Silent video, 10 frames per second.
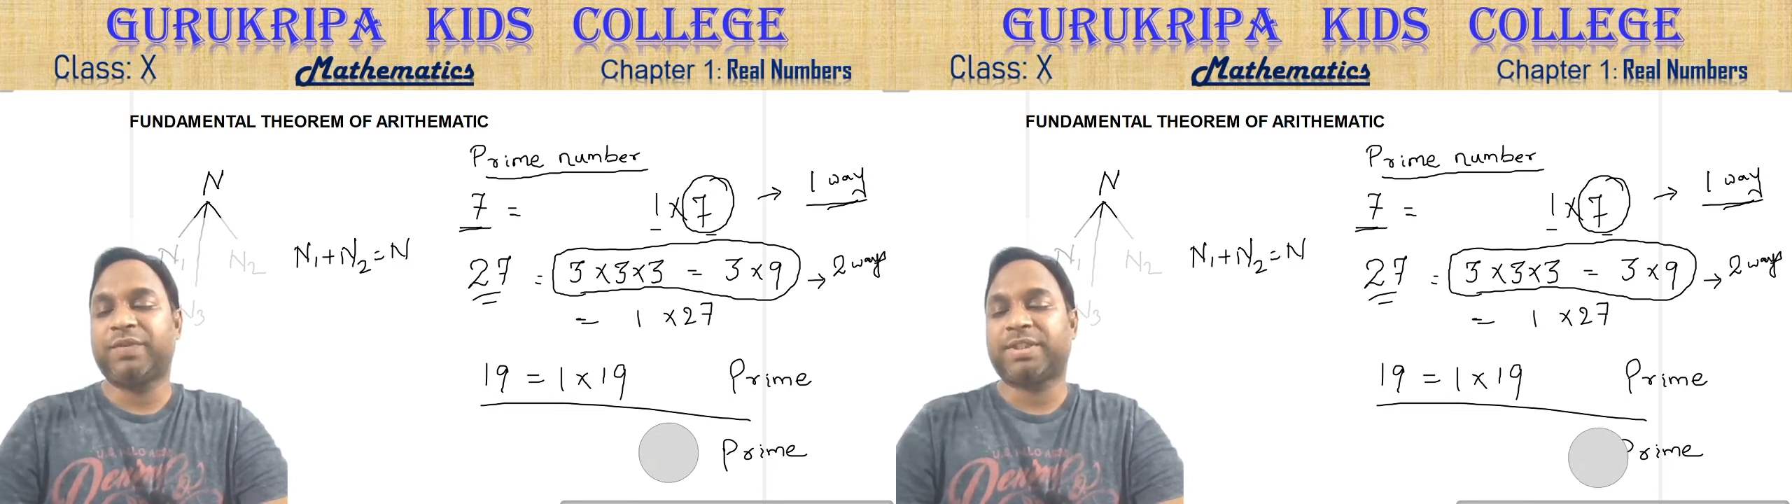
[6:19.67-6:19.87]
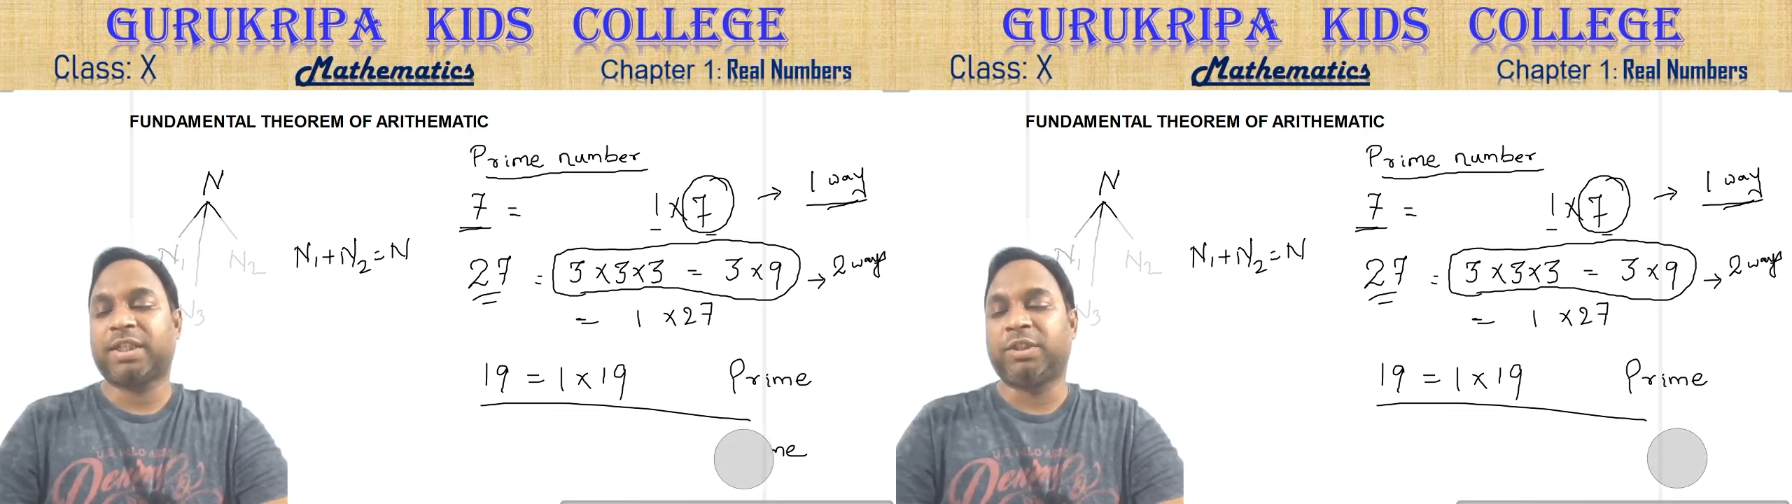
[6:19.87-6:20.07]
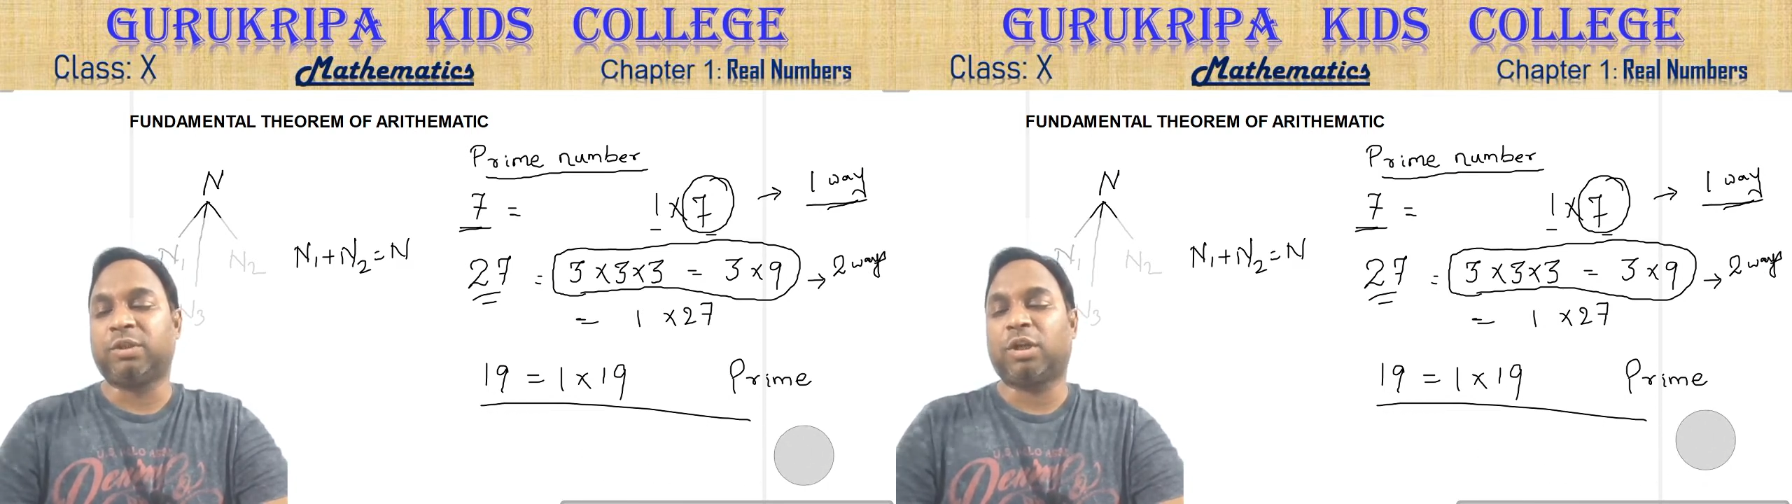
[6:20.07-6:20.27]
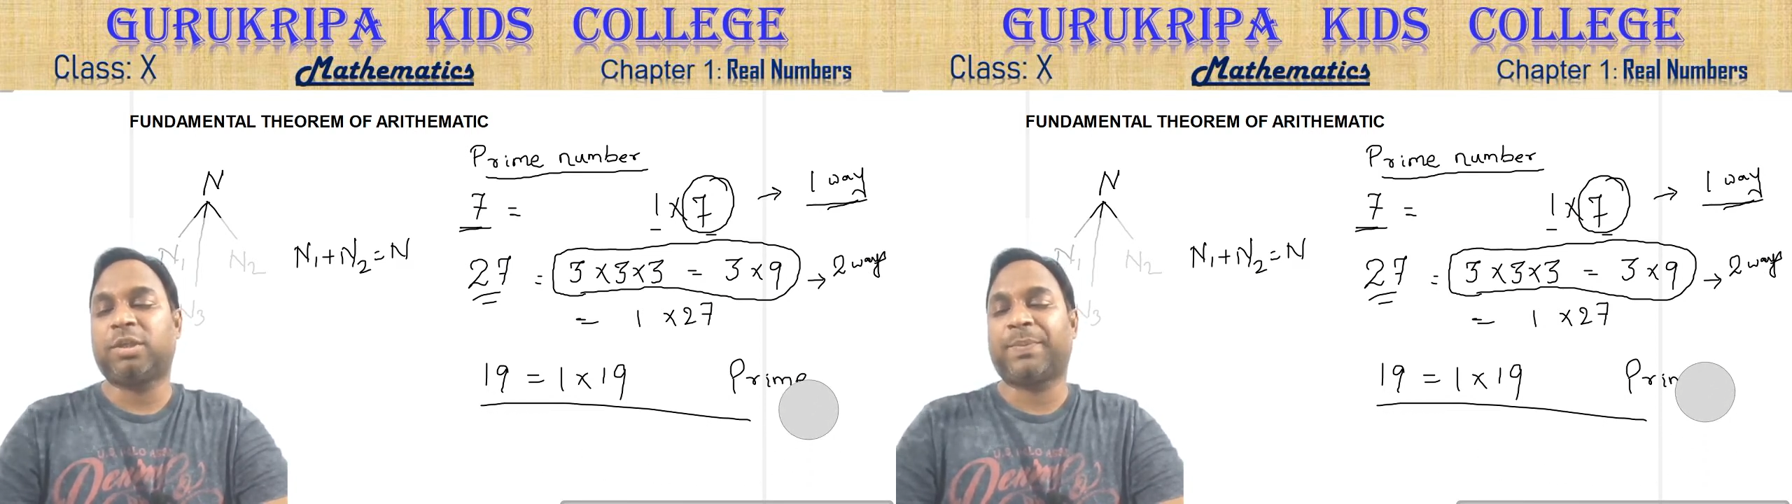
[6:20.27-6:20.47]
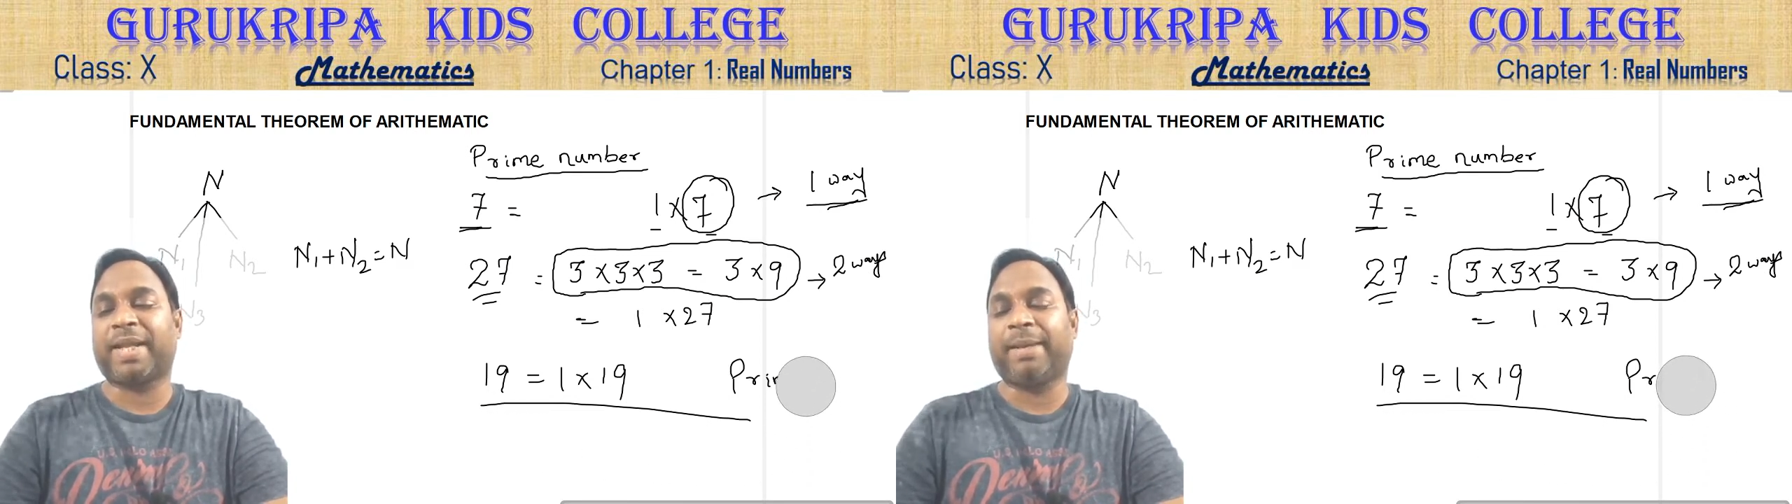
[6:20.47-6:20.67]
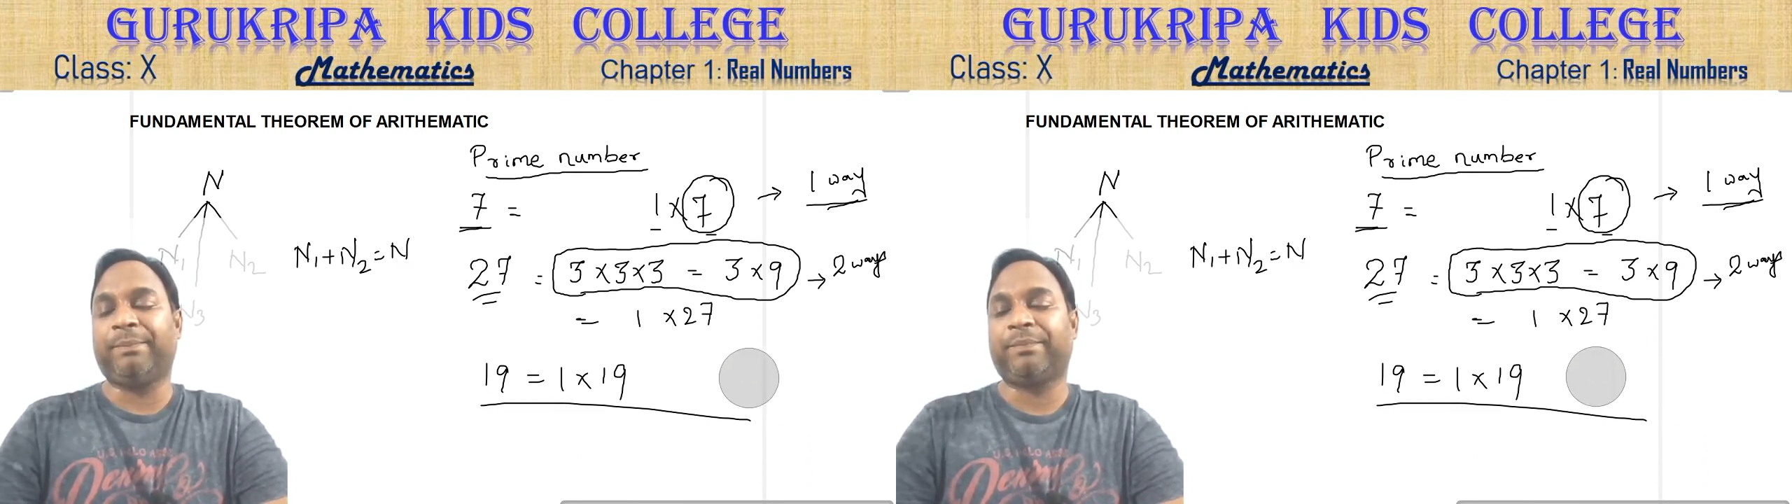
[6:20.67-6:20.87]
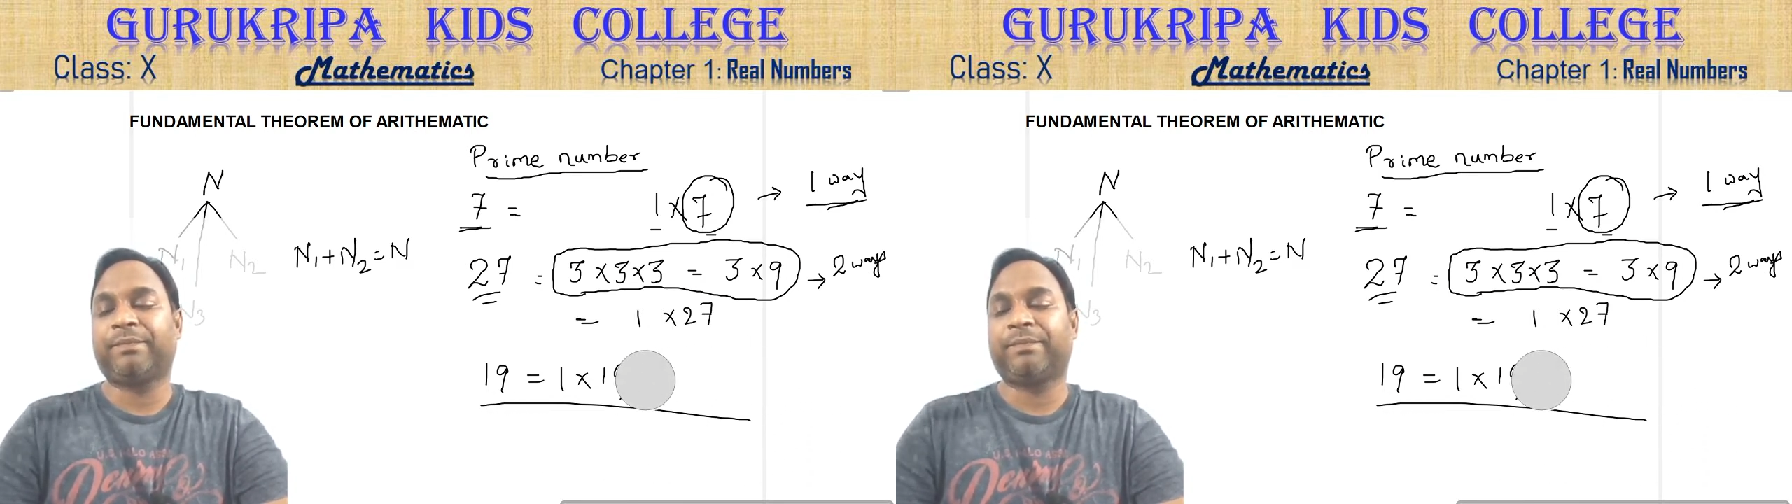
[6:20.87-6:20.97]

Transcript: which are not prime.